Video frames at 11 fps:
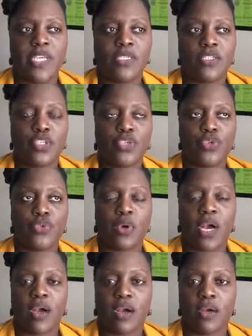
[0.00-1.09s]
to
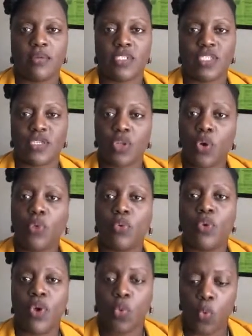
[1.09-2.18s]
know
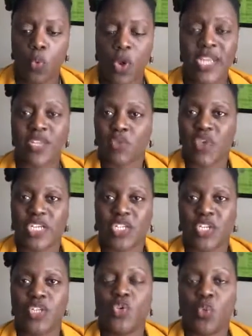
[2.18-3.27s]
what
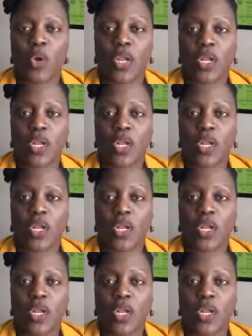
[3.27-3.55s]
direction you want to